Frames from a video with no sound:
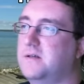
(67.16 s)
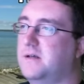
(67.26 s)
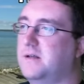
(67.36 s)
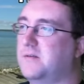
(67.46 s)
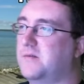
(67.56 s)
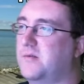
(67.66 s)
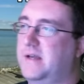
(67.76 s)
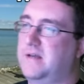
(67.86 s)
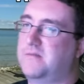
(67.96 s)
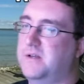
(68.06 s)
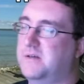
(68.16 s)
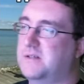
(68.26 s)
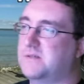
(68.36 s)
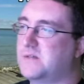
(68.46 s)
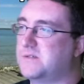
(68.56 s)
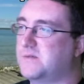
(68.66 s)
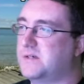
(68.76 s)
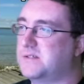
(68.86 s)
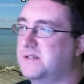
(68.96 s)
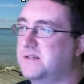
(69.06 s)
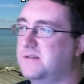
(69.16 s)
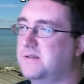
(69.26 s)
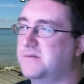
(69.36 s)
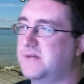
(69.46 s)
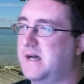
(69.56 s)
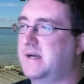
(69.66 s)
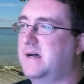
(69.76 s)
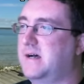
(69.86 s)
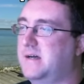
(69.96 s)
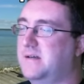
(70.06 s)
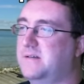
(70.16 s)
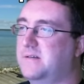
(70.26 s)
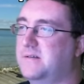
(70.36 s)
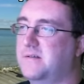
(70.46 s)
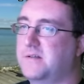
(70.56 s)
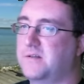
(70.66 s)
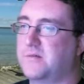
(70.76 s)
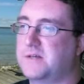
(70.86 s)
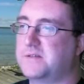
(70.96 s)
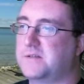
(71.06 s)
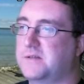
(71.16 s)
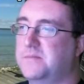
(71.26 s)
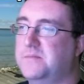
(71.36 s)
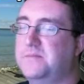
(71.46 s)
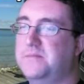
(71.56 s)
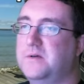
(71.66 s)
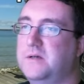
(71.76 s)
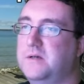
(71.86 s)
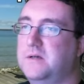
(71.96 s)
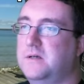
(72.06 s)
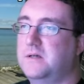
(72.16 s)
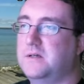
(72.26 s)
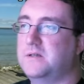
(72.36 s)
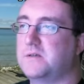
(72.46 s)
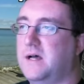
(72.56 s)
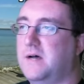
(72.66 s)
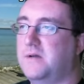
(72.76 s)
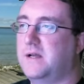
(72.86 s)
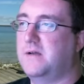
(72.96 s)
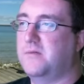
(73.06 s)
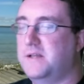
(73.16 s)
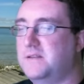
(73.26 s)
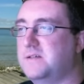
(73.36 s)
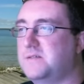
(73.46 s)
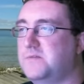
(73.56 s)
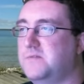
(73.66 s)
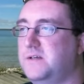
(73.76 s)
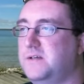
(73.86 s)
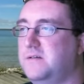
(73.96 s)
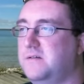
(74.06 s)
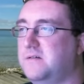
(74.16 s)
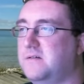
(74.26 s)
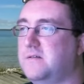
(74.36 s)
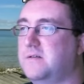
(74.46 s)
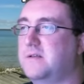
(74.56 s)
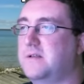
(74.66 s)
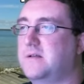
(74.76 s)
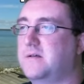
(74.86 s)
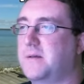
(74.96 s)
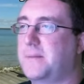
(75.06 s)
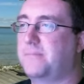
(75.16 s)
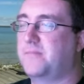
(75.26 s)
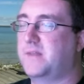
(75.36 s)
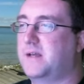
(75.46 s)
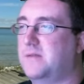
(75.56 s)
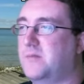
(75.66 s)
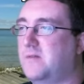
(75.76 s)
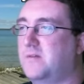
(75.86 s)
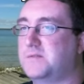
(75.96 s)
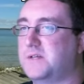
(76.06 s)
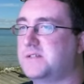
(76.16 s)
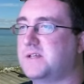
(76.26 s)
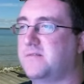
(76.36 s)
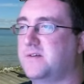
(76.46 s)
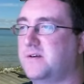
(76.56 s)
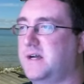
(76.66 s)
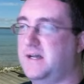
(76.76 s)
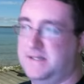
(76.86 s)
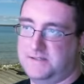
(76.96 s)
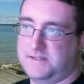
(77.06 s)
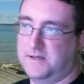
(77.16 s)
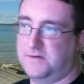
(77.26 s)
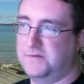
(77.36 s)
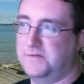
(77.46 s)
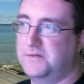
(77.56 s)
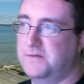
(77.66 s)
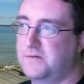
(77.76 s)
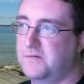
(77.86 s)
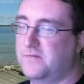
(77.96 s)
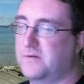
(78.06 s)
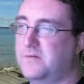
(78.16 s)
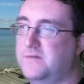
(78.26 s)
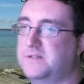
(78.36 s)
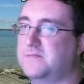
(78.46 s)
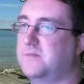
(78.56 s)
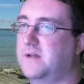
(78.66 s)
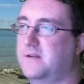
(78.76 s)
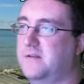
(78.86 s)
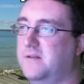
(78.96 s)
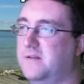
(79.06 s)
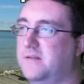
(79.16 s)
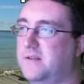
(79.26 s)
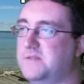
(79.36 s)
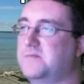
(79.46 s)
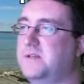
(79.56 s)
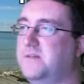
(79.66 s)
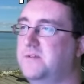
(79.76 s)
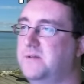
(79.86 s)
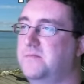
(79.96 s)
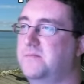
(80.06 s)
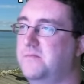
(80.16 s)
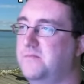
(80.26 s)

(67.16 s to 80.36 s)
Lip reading: And, like, you know, as well as seeing, you know, Doc Ock and the rest of them. So how would I rate this movie? And again, Marvel does set a very high standard for movies, and this one definitely